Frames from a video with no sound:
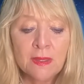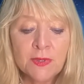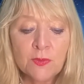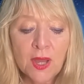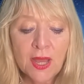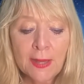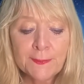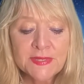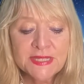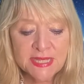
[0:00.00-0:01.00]
but what
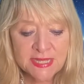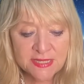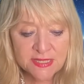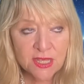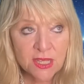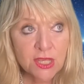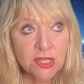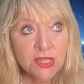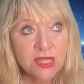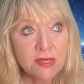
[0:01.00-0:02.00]
happens is
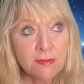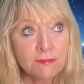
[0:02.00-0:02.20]
the